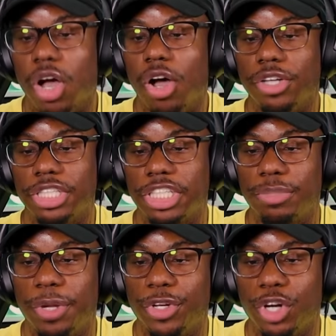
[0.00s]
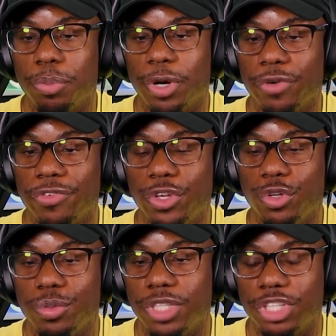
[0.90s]
Oh, she smelled her
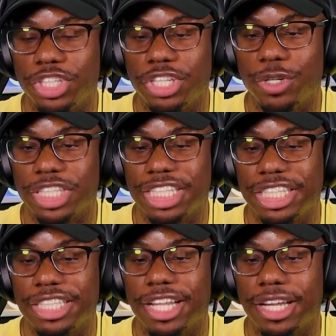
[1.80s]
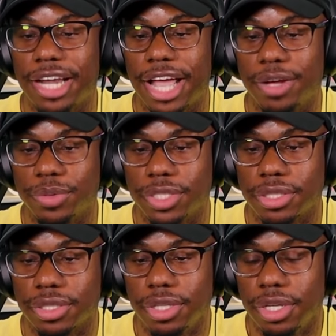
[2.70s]
perfume, so she knows that she's still in the
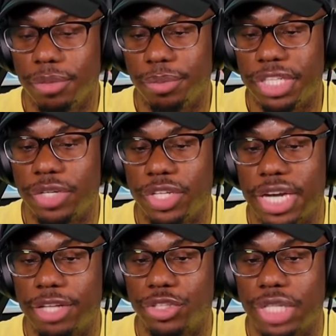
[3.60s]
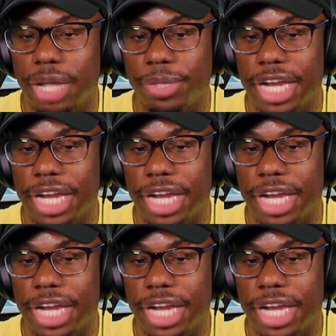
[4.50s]
house. Matilda, now's your time.